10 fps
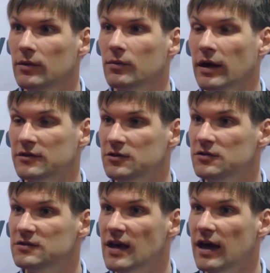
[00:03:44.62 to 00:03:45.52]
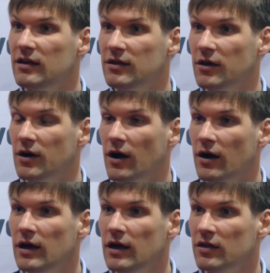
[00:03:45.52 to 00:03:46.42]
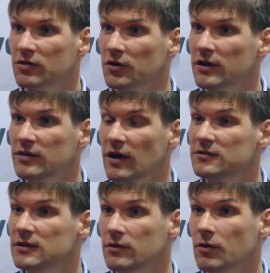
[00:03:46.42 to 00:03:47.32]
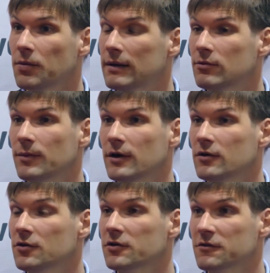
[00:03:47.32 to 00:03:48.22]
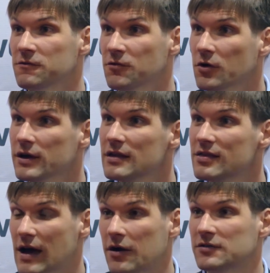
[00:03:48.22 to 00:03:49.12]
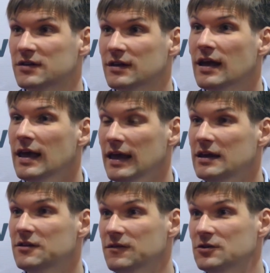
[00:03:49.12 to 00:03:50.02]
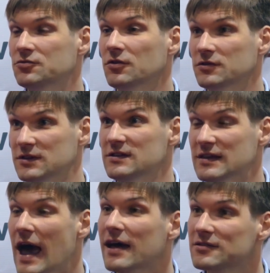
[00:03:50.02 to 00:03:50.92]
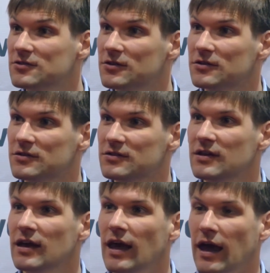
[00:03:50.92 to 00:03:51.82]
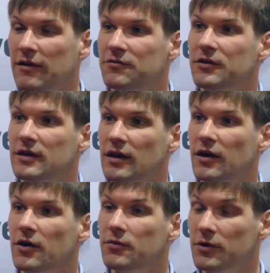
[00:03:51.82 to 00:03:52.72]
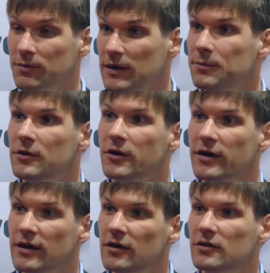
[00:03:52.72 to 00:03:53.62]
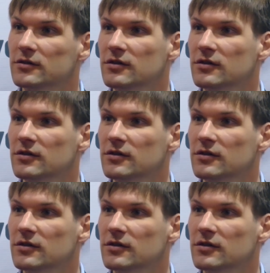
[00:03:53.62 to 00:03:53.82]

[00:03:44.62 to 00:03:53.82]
As you said, there are 30,000, it will probably go north of 40,000 individual disasters every year where people are killed.